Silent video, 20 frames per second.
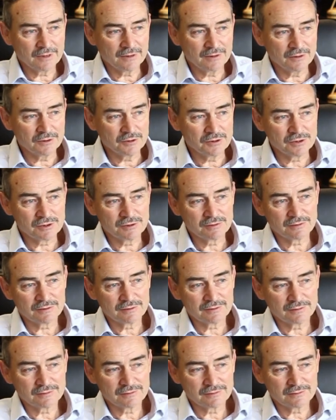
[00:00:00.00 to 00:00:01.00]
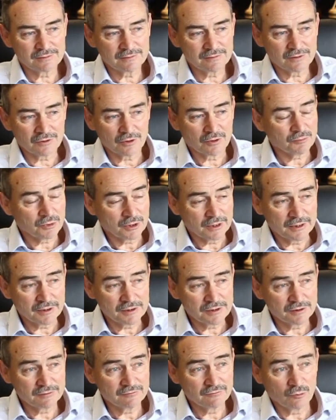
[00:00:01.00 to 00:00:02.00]
is
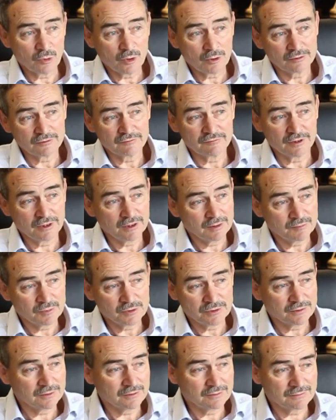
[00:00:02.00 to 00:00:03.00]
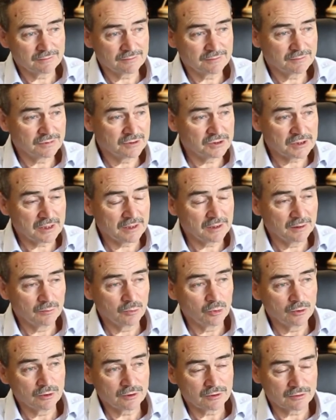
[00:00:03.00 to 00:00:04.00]
comprehensive, well developed and
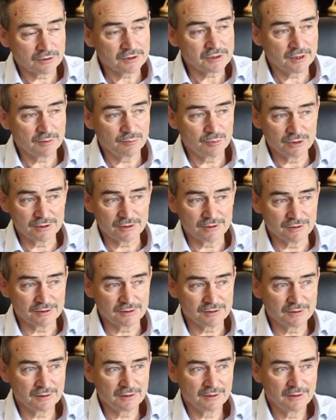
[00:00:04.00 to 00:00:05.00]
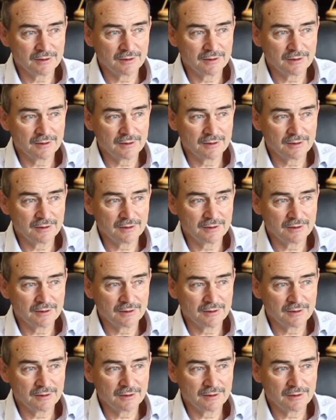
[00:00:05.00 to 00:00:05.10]
saleable across our business.